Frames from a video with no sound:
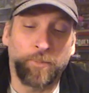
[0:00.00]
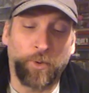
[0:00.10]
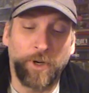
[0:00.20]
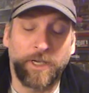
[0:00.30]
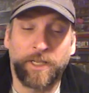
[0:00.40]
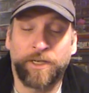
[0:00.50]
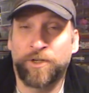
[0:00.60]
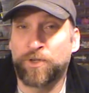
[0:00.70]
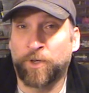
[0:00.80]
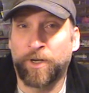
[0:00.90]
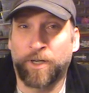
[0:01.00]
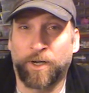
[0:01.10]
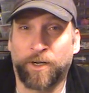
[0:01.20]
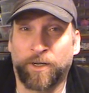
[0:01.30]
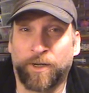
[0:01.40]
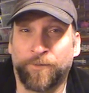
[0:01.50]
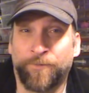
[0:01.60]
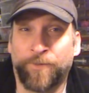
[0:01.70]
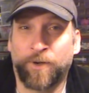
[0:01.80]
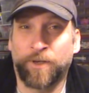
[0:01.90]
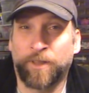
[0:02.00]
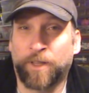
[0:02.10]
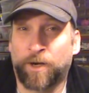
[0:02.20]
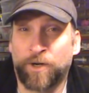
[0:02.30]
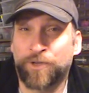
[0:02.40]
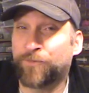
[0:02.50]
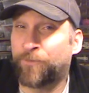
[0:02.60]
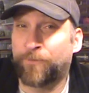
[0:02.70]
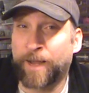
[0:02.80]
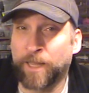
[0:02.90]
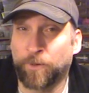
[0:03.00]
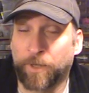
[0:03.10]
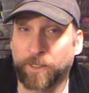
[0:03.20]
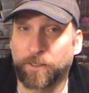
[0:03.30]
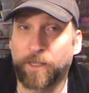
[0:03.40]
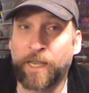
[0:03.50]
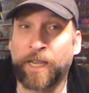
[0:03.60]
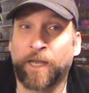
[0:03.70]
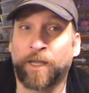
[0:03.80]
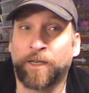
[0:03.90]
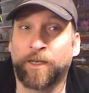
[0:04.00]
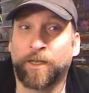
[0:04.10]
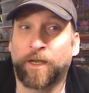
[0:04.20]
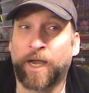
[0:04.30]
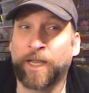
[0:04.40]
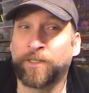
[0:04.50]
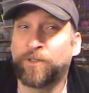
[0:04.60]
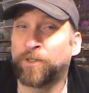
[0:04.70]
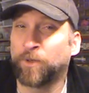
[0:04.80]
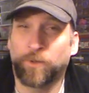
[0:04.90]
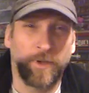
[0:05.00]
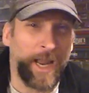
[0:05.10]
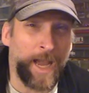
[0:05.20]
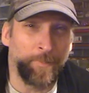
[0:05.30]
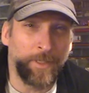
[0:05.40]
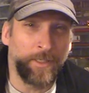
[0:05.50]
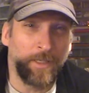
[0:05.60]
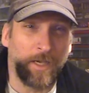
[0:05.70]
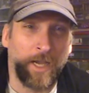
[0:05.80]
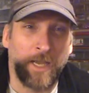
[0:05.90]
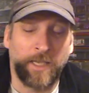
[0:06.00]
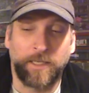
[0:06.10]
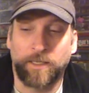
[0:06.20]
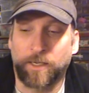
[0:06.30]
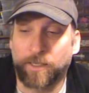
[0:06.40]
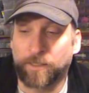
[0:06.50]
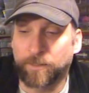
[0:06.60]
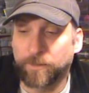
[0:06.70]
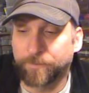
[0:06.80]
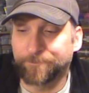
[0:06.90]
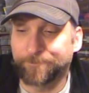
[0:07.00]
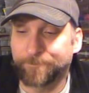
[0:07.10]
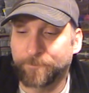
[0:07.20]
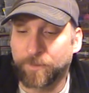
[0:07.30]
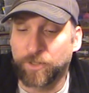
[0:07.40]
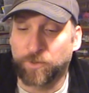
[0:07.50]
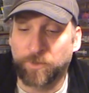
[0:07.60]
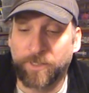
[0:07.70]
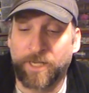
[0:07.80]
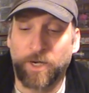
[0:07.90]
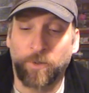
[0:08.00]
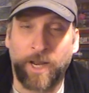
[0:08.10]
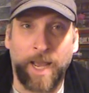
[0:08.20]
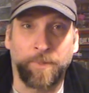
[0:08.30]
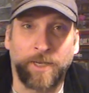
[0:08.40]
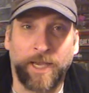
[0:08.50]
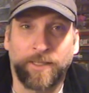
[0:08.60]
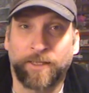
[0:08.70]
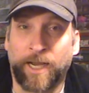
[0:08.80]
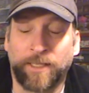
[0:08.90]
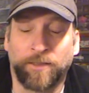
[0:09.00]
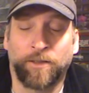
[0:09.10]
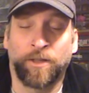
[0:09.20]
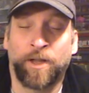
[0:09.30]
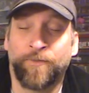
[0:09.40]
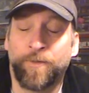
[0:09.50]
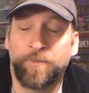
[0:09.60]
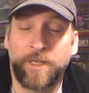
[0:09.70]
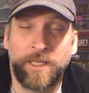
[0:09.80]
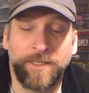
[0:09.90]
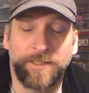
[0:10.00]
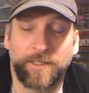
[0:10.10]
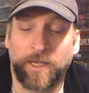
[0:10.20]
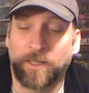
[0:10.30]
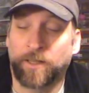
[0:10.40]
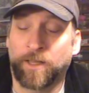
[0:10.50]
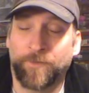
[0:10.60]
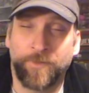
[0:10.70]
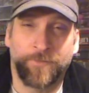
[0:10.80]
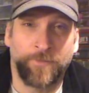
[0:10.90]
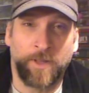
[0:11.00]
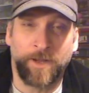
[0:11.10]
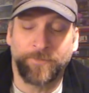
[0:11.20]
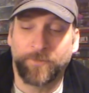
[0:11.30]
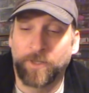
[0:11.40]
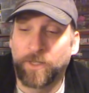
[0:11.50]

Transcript: point it enjoyed a very large following, and I don't know what happened. I don't really care what happened. I love the minis, I love the fluff